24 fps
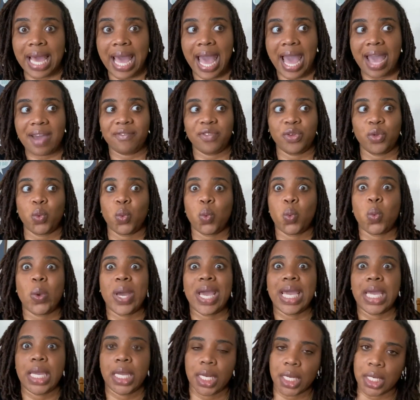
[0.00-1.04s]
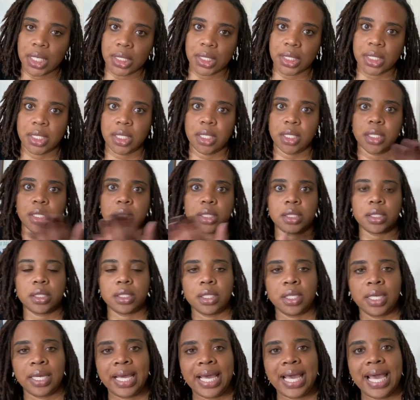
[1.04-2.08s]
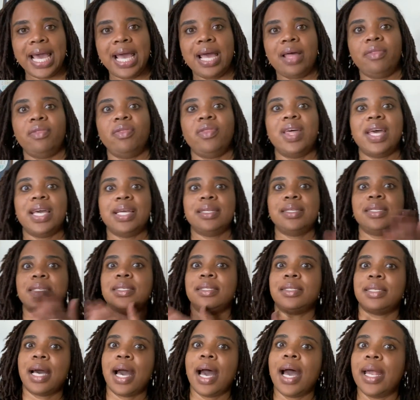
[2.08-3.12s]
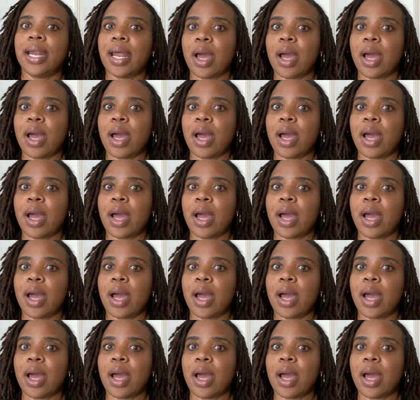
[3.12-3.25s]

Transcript: I have to wait until and then decide